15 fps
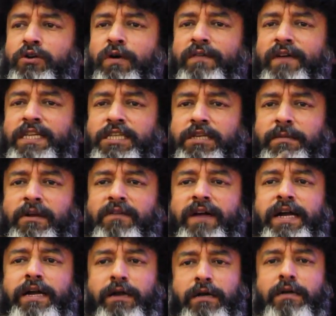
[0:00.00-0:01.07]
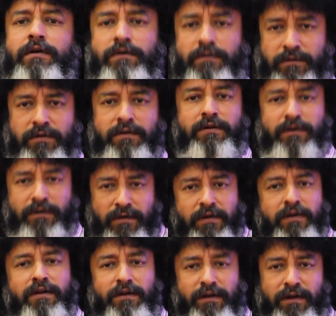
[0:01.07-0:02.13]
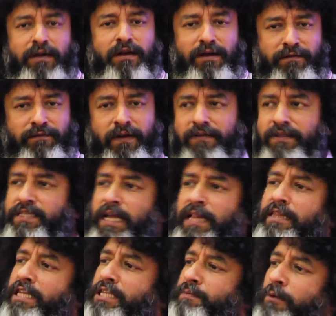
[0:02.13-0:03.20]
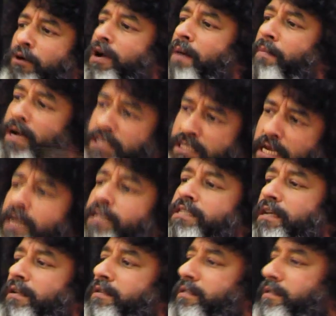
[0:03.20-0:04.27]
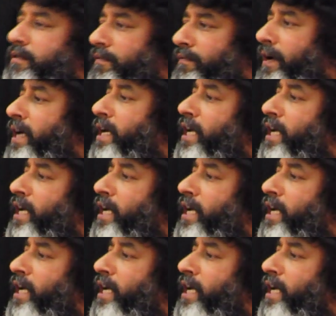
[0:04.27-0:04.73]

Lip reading: to a vegetable vendor. We will sell this book amongst ourselves, we'll